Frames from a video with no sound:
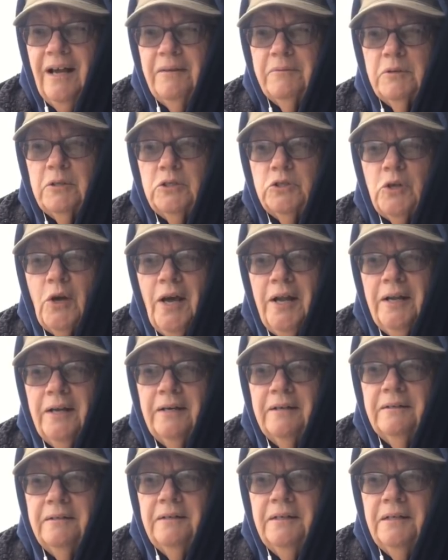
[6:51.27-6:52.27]
I'm going to try
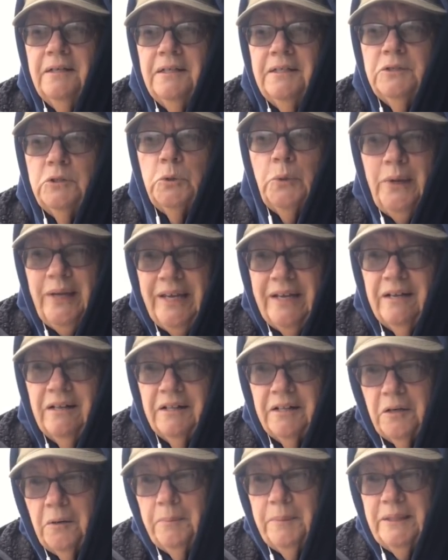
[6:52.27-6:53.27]
to tweak it a
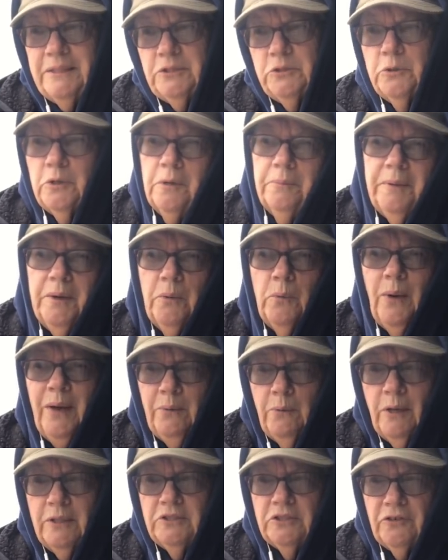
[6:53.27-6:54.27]
little bit so it'll be
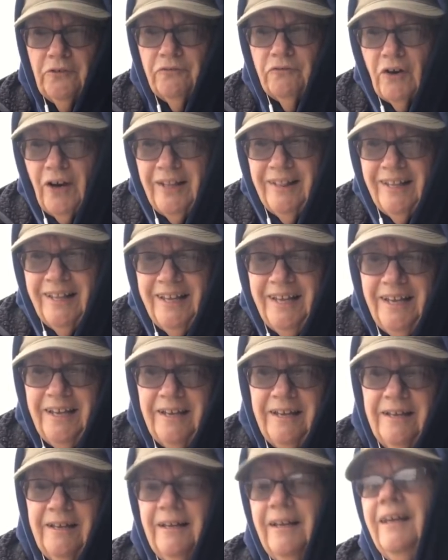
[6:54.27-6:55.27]
Weight Watcher friendly.